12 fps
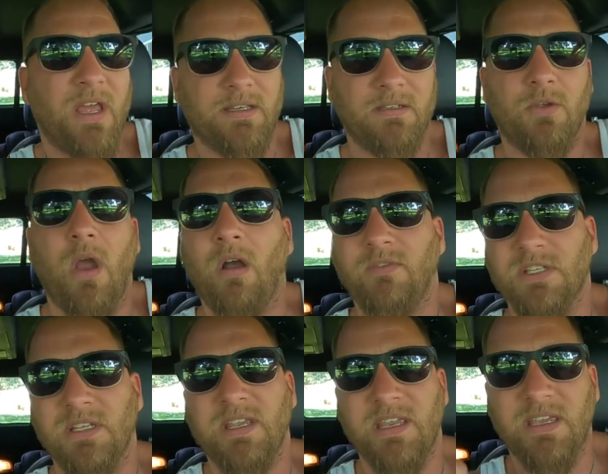Like, you
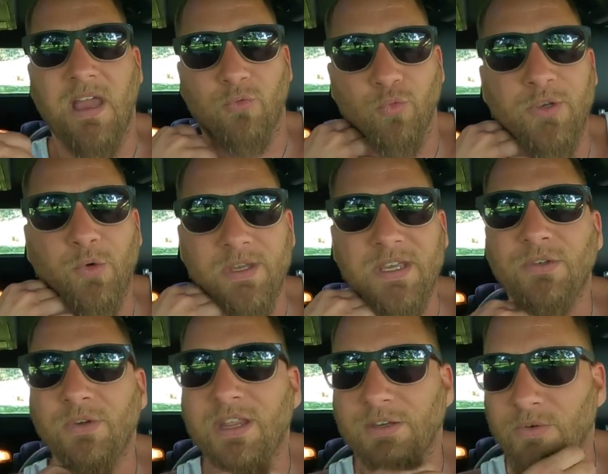obviously ain't got real
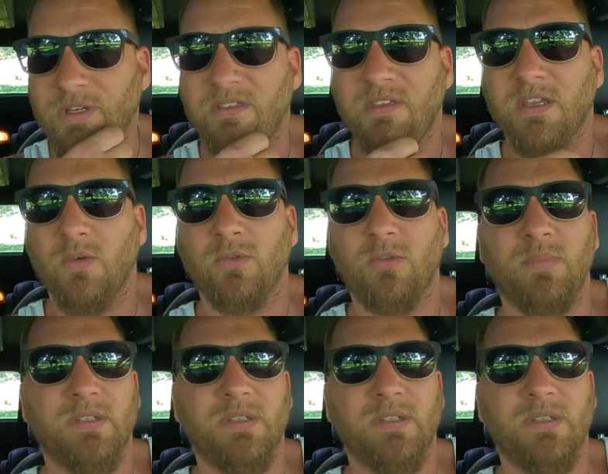internet or anything on them,